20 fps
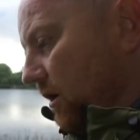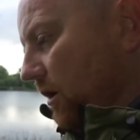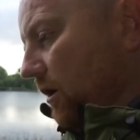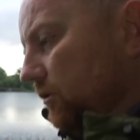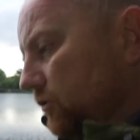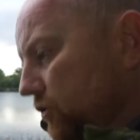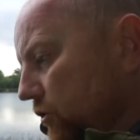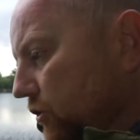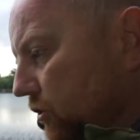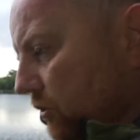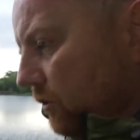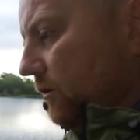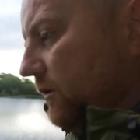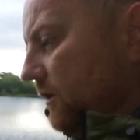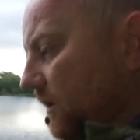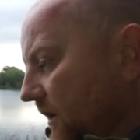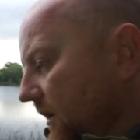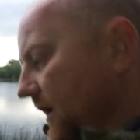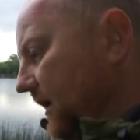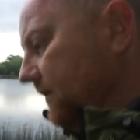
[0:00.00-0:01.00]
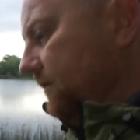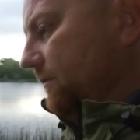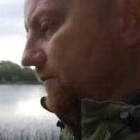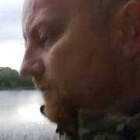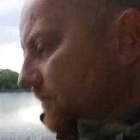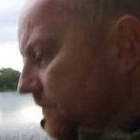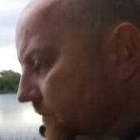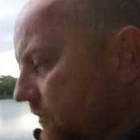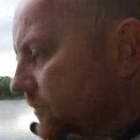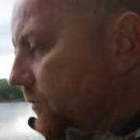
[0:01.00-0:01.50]
all just underneath
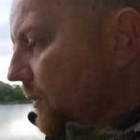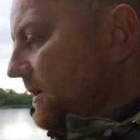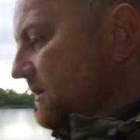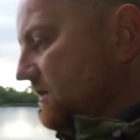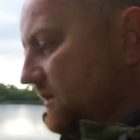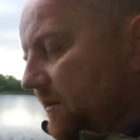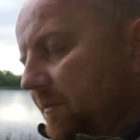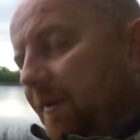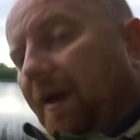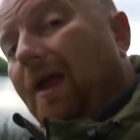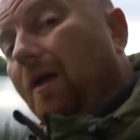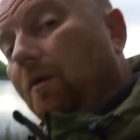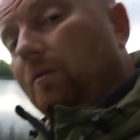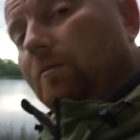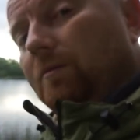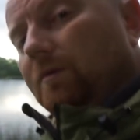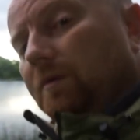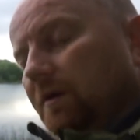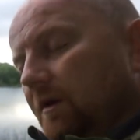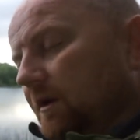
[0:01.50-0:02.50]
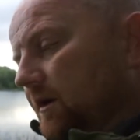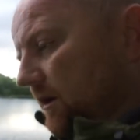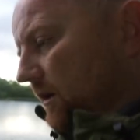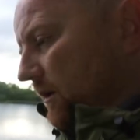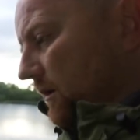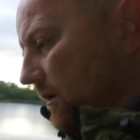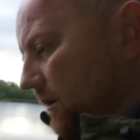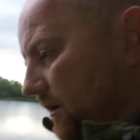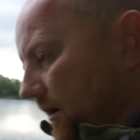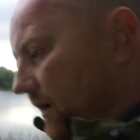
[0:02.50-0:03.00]
20 pound.
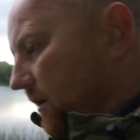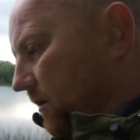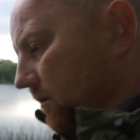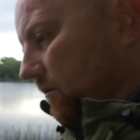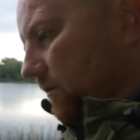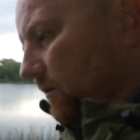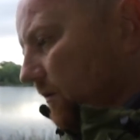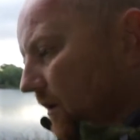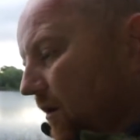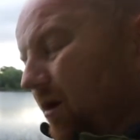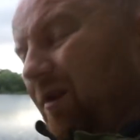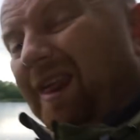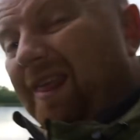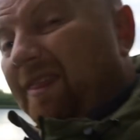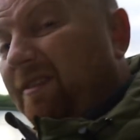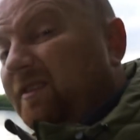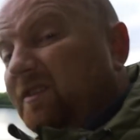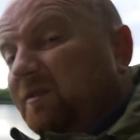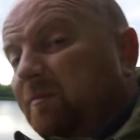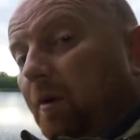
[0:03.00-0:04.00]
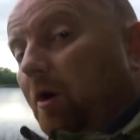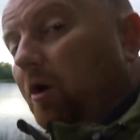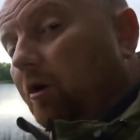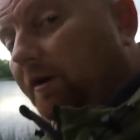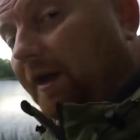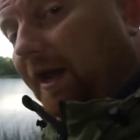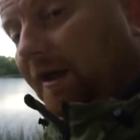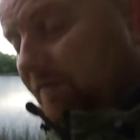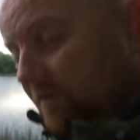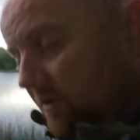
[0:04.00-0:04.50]
Now, a lot of them
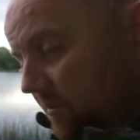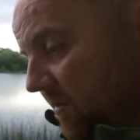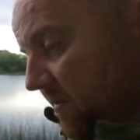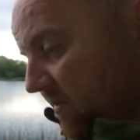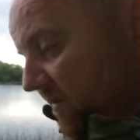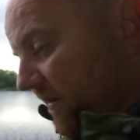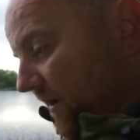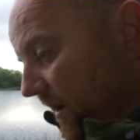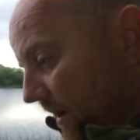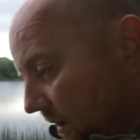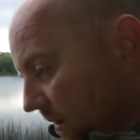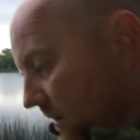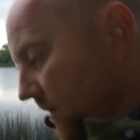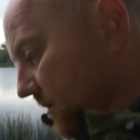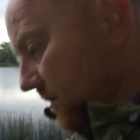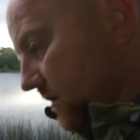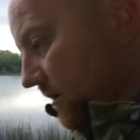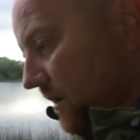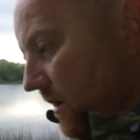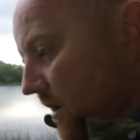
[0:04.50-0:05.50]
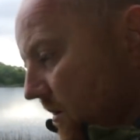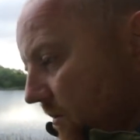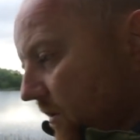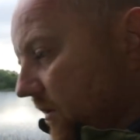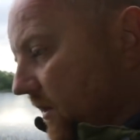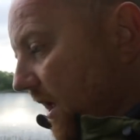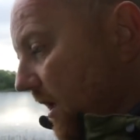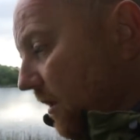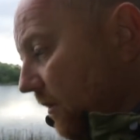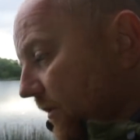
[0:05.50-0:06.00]
spawned out, to be fair. But
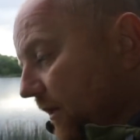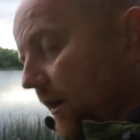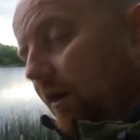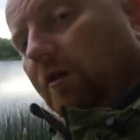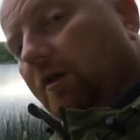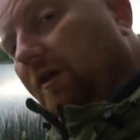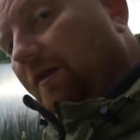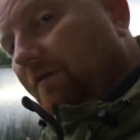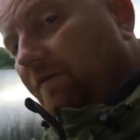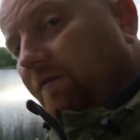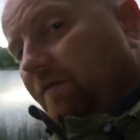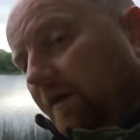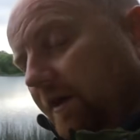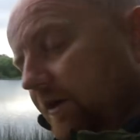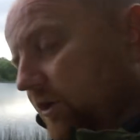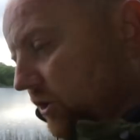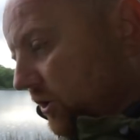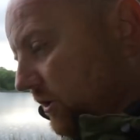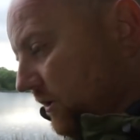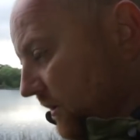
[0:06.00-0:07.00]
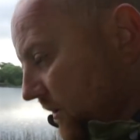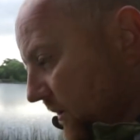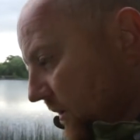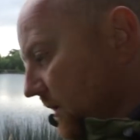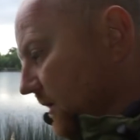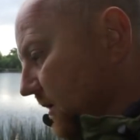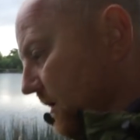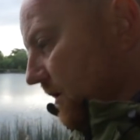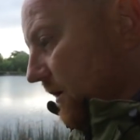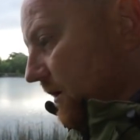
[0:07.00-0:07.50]
the healthy looking fish,
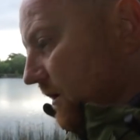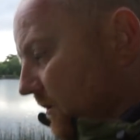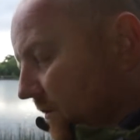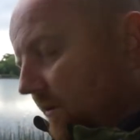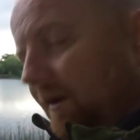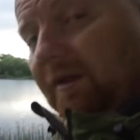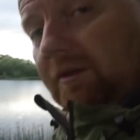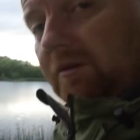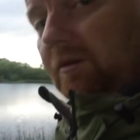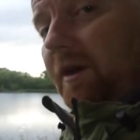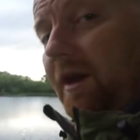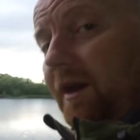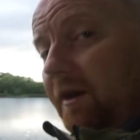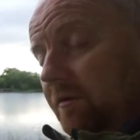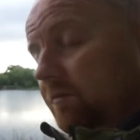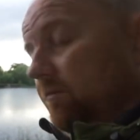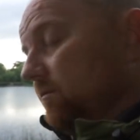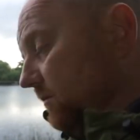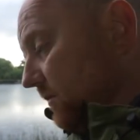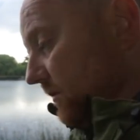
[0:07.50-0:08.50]
well done Adam.